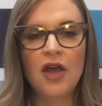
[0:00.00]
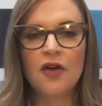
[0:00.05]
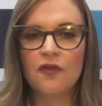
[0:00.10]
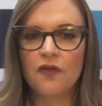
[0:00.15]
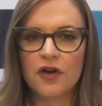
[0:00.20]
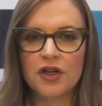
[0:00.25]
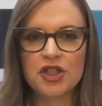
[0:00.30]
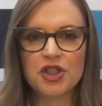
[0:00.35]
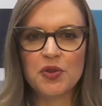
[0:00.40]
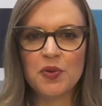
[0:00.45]

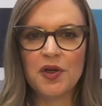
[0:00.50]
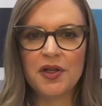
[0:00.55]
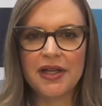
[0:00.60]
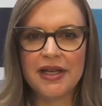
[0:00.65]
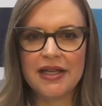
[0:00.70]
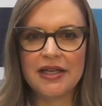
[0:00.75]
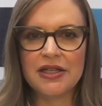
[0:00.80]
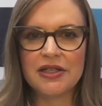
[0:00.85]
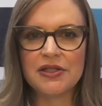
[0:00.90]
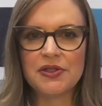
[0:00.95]
Virtual
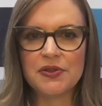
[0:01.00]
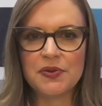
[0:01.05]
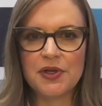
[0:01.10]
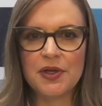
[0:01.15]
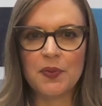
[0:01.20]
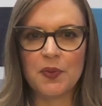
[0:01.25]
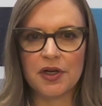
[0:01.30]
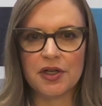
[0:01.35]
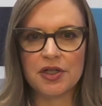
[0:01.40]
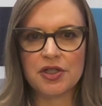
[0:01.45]
industry
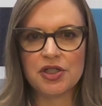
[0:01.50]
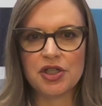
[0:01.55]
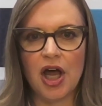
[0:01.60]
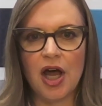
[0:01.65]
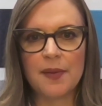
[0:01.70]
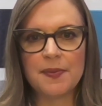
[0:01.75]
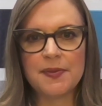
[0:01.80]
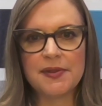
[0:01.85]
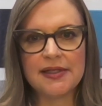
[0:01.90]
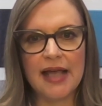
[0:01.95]

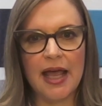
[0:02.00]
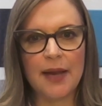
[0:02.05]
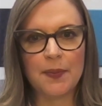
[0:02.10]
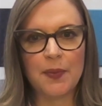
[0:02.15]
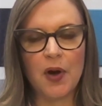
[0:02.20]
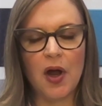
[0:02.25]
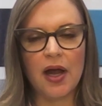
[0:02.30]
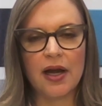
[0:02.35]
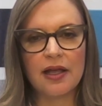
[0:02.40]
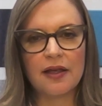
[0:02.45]
workshops and
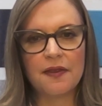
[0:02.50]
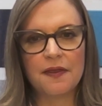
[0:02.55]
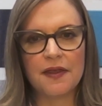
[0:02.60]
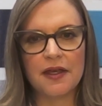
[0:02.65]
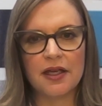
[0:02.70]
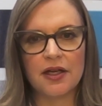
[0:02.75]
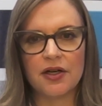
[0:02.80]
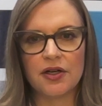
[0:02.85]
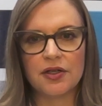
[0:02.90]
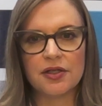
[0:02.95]
product
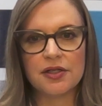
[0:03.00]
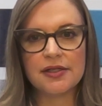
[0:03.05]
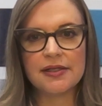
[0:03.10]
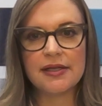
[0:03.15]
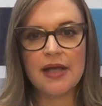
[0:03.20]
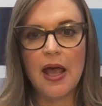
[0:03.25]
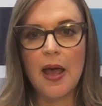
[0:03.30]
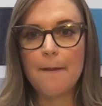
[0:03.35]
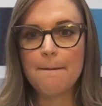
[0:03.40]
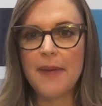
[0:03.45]
theaters
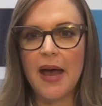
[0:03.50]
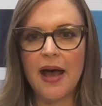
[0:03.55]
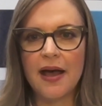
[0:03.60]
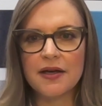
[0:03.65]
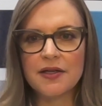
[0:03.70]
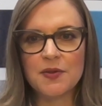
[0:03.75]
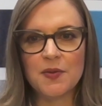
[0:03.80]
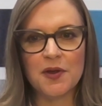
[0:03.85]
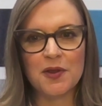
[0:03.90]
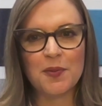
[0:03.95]

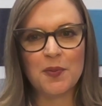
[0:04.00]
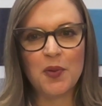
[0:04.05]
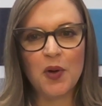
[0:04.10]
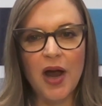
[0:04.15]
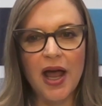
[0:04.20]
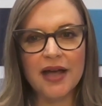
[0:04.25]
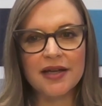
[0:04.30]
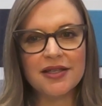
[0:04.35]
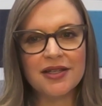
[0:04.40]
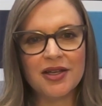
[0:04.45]
packed with
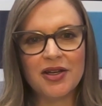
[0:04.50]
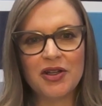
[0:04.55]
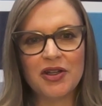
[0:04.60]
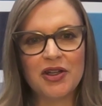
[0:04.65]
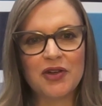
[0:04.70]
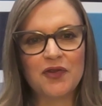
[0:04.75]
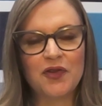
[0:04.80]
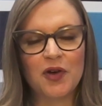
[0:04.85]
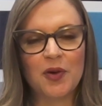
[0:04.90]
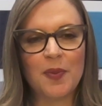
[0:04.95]
practical
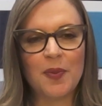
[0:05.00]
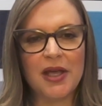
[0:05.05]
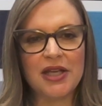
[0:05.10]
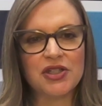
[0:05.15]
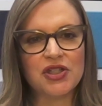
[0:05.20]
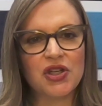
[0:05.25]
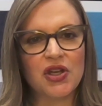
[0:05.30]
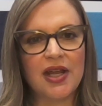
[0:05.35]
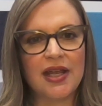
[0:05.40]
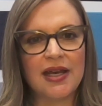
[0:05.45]

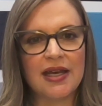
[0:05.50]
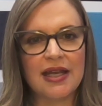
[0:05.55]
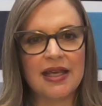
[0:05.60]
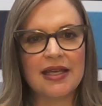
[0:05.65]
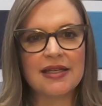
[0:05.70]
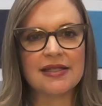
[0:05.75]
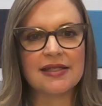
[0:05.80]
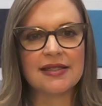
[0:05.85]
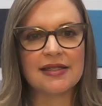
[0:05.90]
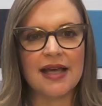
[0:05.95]
information and
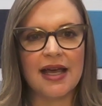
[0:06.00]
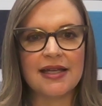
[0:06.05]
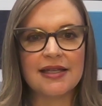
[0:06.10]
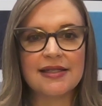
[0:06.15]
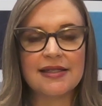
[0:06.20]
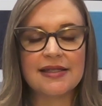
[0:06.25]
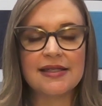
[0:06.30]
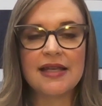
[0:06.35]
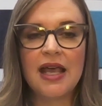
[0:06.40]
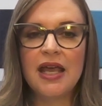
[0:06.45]

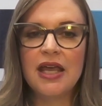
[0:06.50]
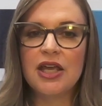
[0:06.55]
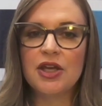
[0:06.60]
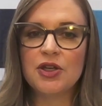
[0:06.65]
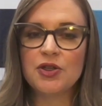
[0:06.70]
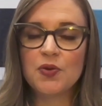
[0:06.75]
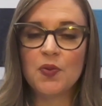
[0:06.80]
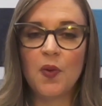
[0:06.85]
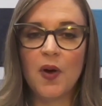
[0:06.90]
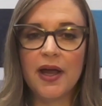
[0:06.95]
insights
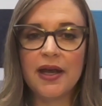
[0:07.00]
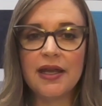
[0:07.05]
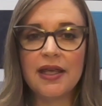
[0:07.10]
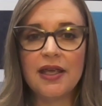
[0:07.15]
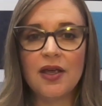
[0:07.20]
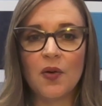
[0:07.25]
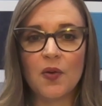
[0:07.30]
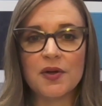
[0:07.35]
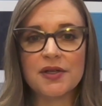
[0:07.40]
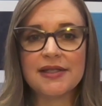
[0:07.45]
in
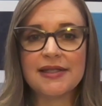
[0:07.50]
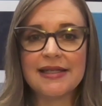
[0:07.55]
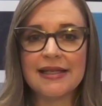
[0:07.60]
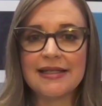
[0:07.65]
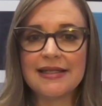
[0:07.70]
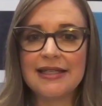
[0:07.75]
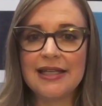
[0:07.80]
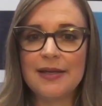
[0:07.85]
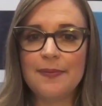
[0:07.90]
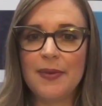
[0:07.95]
20 or
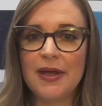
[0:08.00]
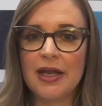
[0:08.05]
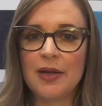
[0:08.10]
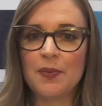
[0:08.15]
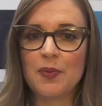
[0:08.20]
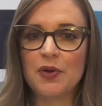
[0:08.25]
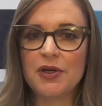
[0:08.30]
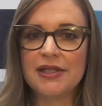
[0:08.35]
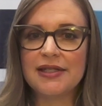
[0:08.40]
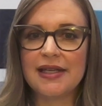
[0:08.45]
60 minute
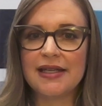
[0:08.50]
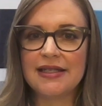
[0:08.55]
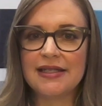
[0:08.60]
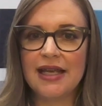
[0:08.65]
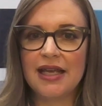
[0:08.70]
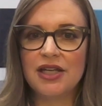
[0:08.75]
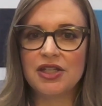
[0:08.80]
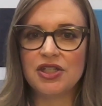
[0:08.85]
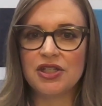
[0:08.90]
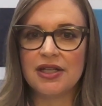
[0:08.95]

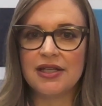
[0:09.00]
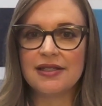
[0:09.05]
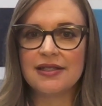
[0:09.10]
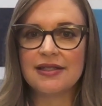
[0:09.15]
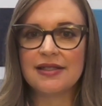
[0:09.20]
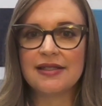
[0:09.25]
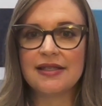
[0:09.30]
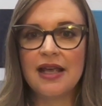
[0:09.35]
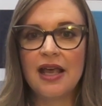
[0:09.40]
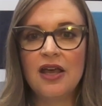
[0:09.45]

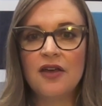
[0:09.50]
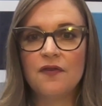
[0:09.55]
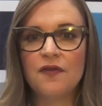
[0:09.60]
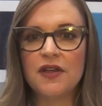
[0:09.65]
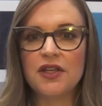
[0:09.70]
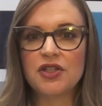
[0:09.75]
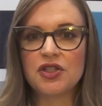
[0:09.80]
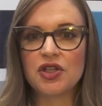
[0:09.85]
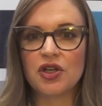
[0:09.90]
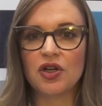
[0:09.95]
presentations
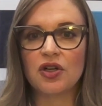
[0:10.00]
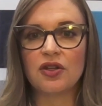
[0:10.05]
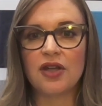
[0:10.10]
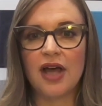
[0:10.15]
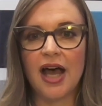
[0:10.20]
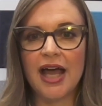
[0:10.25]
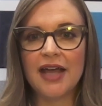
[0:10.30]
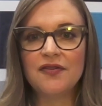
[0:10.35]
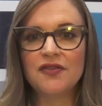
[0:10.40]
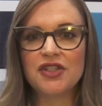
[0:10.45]
feature
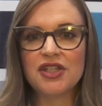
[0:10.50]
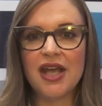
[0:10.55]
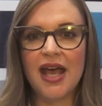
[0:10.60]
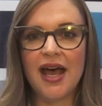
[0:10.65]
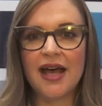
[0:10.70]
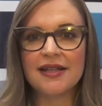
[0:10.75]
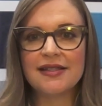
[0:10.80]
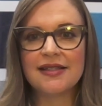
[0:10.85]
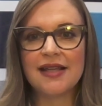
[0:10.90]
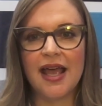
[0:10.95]
live
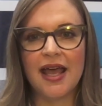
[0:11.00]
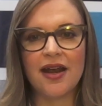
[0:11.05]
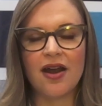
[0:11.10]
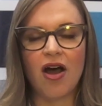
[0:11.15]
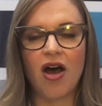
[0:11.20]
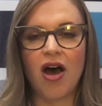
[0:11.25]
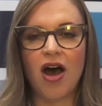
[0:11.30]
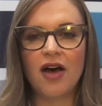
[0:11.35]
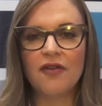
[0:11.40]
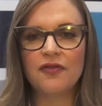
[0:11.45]
chats and
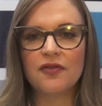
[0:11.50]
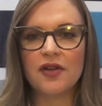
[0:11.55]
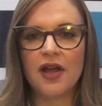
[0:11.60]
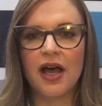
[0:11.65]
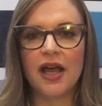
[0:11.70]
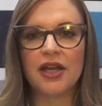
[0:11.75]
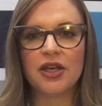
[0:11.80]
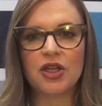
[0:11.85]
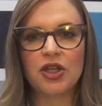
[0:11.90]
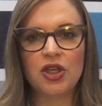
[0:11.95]

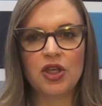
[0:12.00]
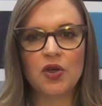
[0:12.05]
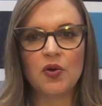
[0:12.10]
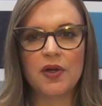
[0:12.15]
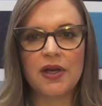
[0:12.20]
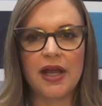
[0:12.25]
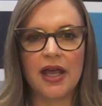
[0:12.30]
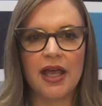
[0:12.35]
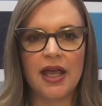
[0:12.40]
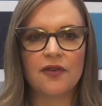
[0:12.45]
offline
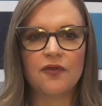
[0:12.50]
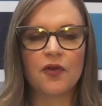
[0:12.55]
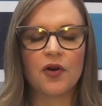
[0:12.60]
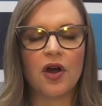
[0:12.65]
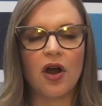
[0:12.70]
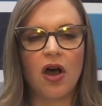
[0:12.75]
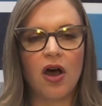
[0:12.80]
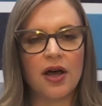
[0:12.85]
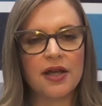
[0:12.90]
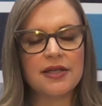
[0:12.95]
Q&A
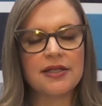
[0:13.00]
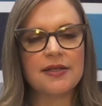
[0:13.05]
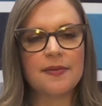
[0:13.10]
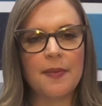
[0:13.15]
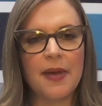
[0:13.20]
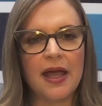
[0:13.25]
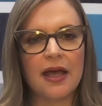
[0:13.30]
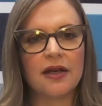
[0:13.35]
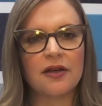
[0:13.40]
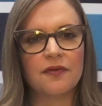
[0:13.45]
for
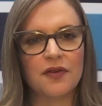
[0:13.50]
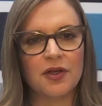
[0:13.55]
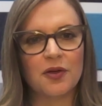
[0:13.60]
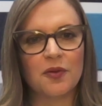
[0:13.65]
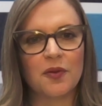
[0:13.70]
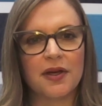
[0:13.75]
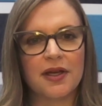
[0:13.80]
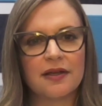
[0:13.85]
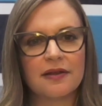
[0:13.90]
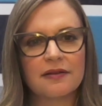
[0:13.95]
on-demand
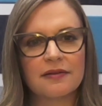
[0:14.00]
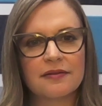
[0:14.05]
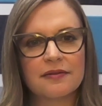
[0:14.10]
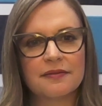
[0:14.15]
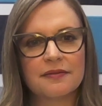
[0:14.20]
viewing.